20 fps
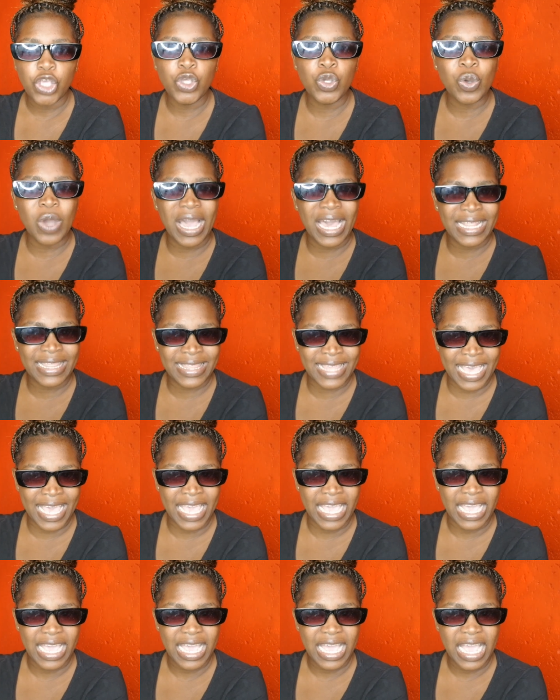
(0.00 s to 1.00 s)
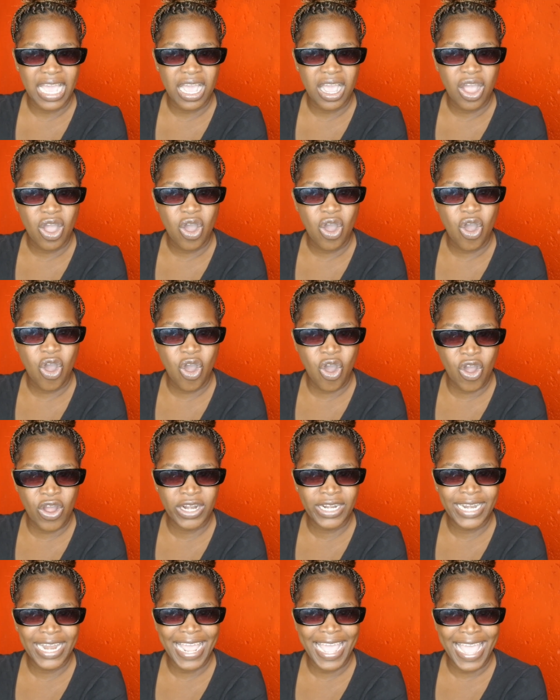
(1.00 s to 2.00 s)
You are there
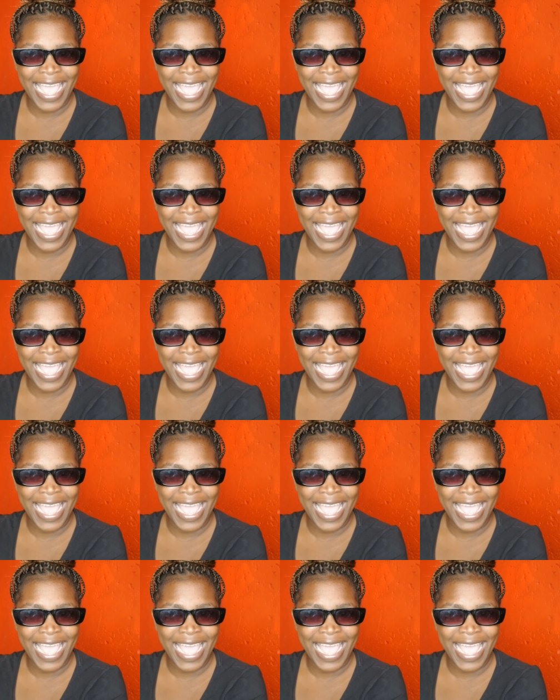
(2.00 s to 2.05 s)
on